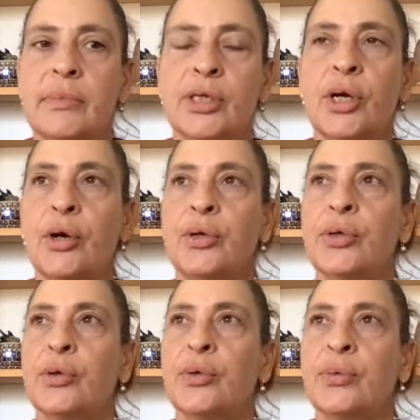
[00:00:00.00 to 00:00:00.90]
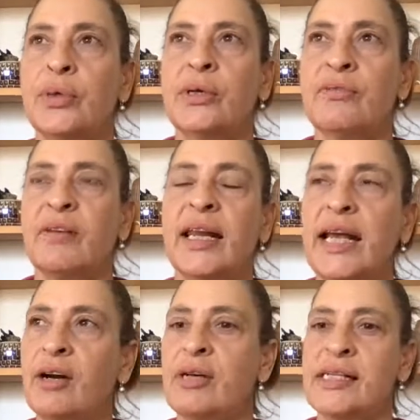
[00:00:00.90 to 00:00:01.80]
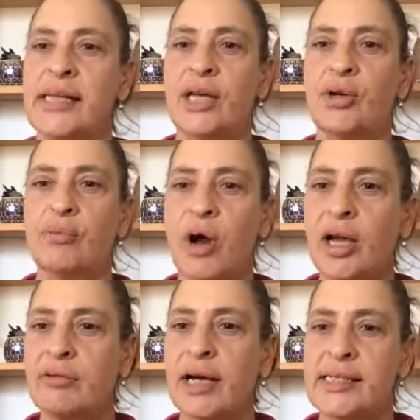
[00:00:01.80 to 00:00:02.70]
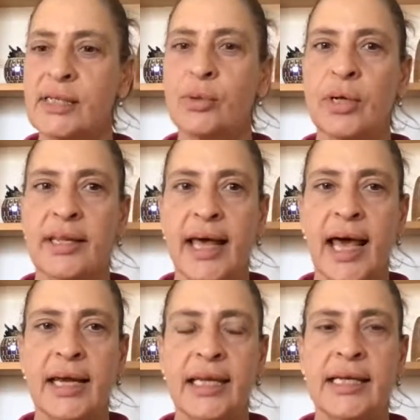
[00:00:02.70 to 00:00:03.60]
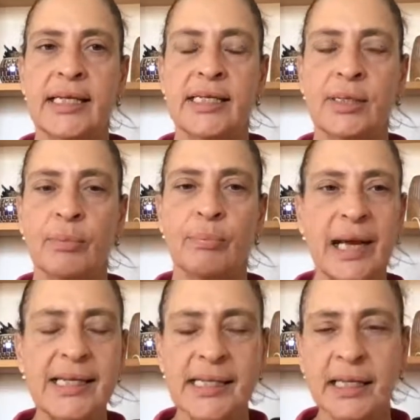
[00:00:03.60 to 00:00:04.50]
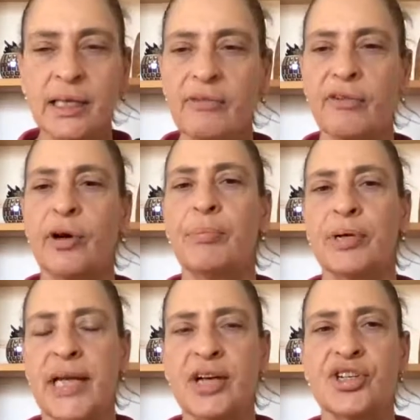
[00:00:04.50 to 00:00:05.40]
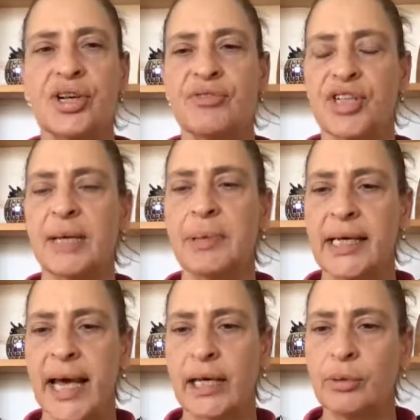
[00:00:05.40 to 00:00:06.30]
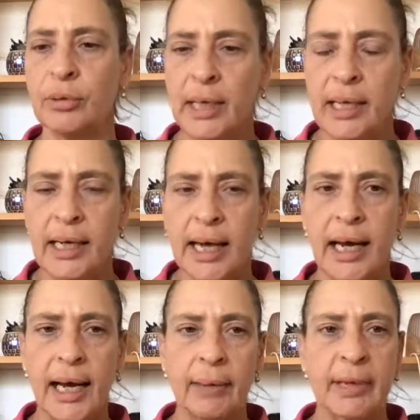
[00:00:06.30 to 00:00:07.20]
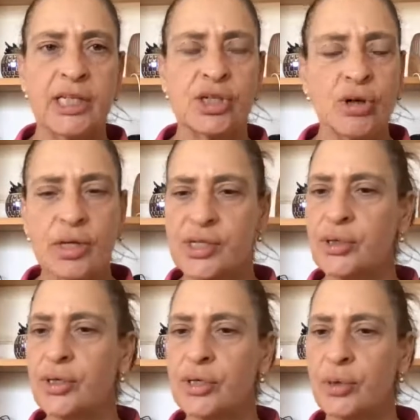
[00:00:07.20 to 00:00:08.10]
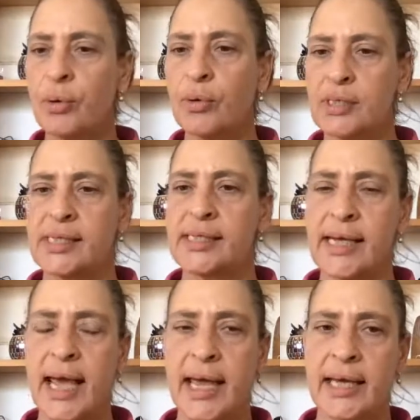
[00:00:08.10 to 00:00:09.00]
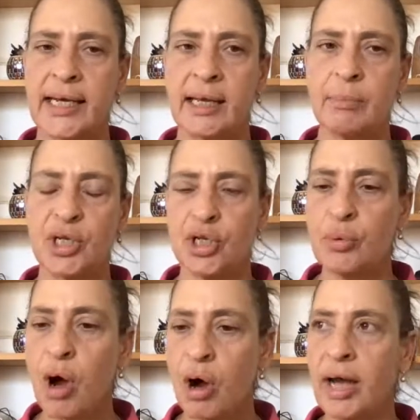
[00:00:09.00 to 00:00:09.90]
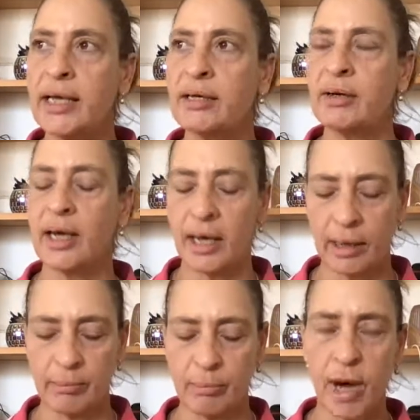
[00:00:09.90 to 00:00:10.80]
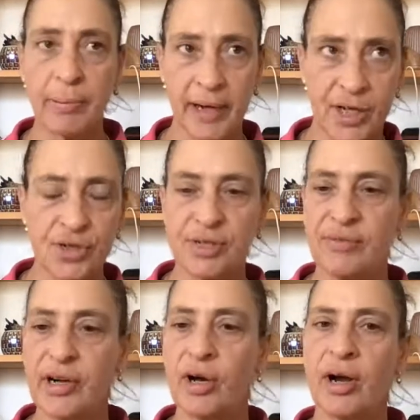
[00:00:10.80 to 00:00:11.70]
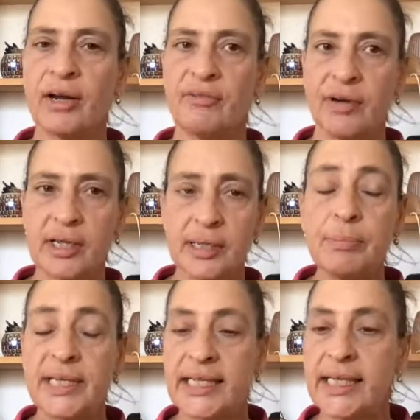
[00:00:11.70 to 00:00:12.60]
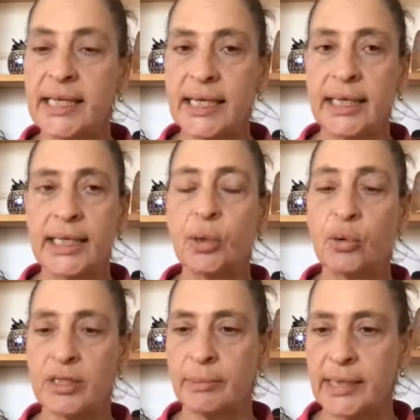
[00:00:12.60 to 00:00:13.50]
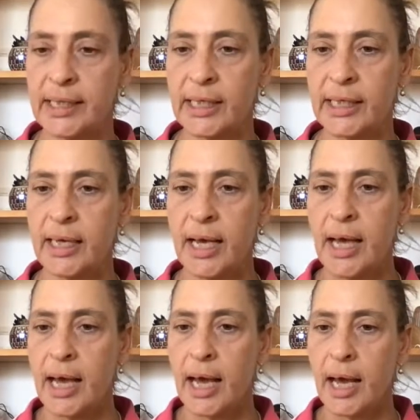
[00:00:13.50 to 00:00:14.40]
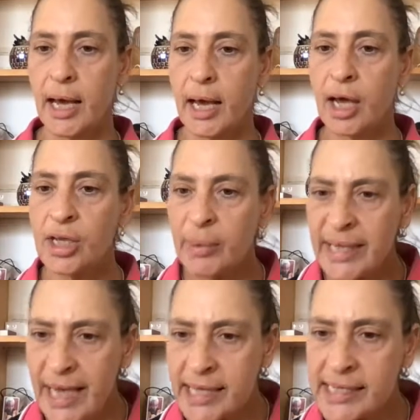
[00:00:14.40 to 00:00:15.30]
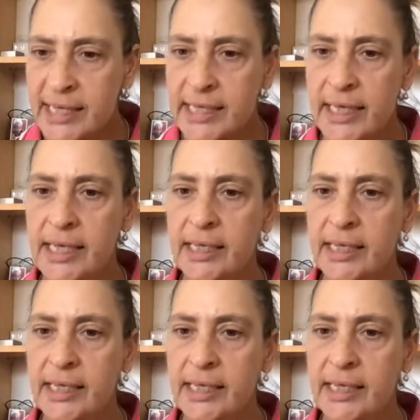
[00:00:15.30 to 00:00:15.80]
Your phalaris and your ryegrass and all of that is basically for a production of sheep and cattle. It's not suited to horses, and it can be too high. And my pasture is very high in fructan, particularly in the autumn. Are you in the ACT?